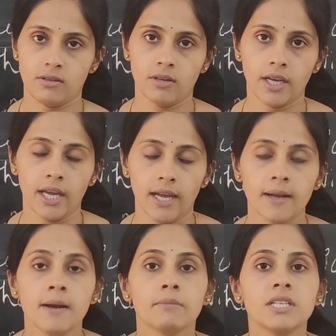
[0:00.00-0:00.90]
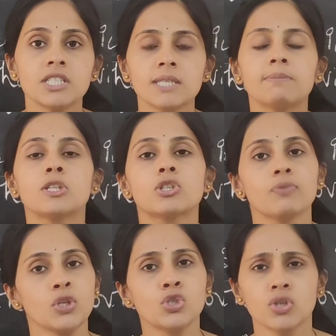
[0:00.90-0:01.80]
okay, principles
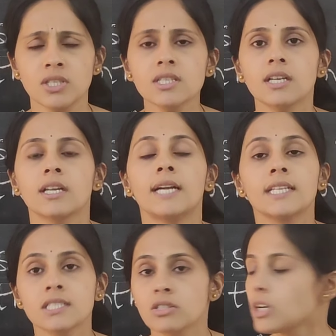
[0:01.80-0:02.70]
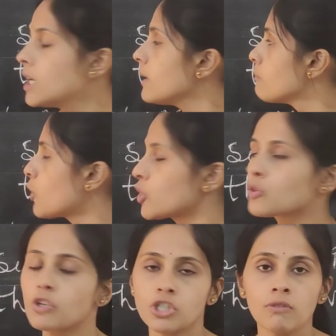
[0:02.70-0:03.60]
of insurance, that is an
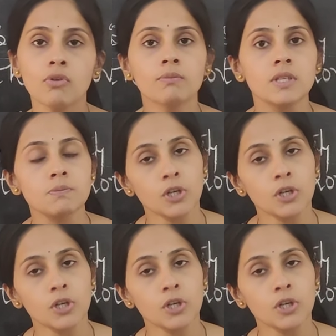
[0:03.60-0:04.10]
important question from this